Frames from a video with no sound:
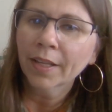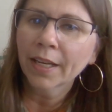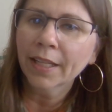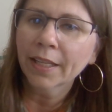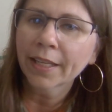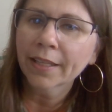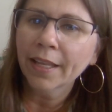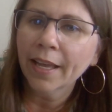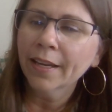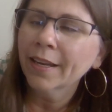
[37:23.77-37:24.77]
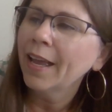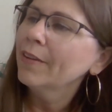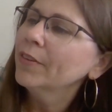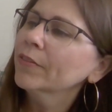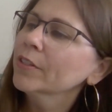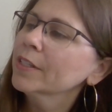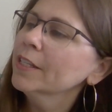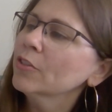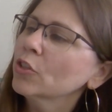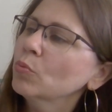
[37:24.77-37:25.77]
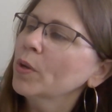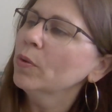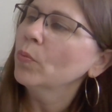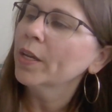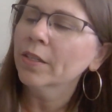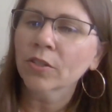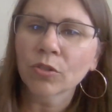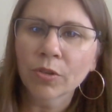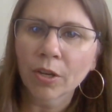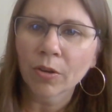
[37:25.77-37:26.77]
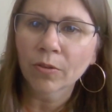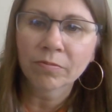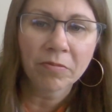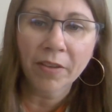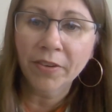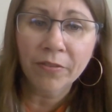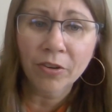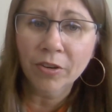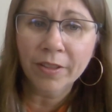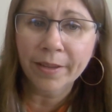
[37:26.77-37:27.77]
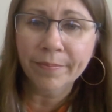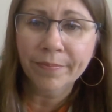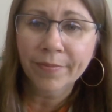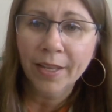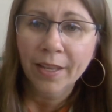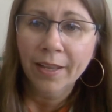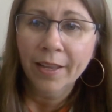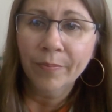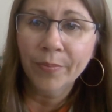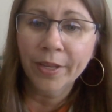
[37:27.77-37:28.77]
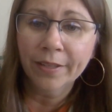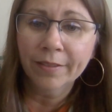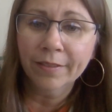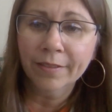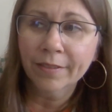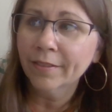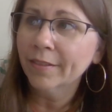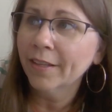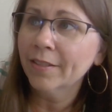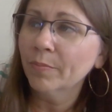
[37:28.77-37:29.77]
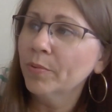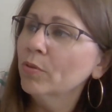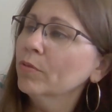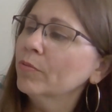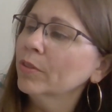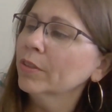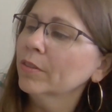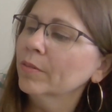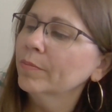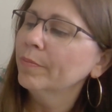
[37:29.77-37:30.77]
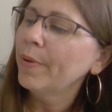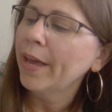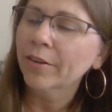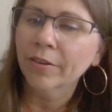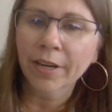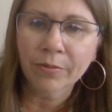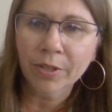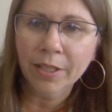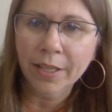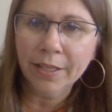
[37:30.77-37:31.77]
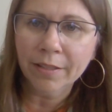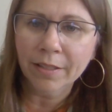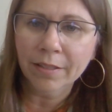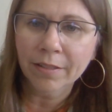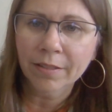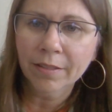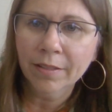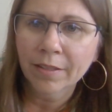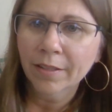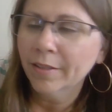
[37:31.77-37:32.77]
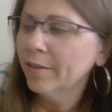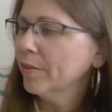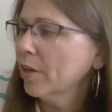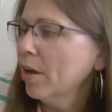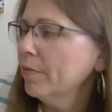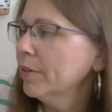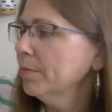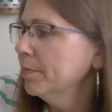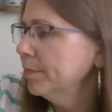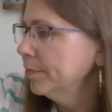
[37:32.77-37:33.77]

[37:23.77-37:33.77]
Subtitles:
And I like that. I've never seen Sweet Wing Studio. I've never heard of them, but it's a beautiful little pattern. I really like the cover.